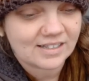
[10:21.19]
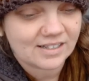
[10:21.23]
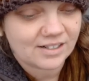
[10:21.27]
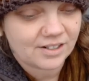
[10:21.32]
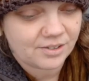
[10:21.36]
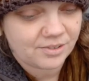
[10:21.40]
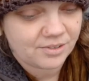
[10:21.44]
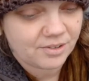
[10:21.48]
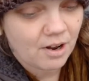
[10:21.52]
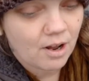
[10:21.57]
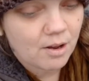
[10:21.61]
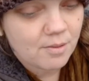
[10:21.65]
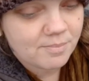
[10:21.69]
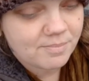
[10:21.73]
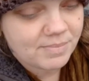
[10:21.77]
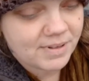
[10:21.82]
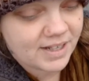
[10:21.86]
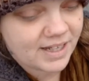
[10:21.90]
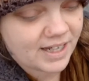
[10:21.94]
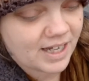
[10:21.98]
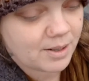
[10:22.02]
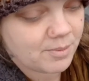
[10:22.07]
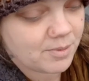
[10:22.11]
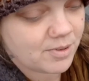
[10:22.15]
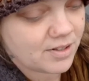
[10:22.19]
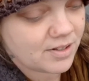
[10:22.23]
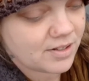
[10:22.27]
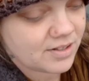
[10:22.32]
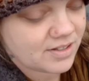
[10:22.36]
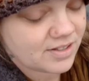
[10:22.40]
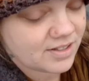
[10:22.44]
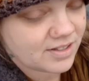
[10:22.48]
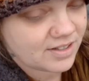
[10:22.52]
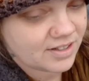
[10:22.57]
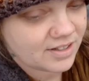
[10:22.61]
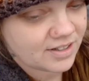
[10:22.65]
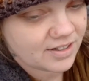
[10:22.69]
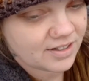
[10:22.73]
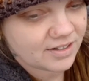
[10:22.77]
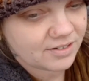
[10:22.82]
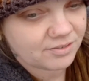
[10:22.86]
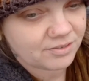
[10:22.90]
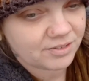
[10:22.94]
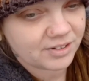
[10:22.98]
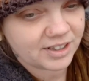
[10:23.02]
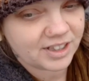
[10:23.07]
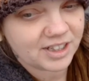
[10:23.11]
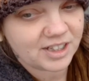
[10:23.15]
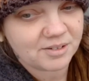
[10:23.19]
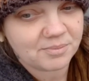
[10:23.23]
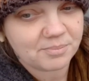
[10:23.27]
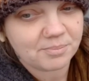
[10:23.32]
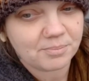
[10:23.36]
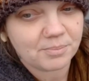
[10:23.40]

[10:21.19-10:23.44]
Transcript: you know, not being able to really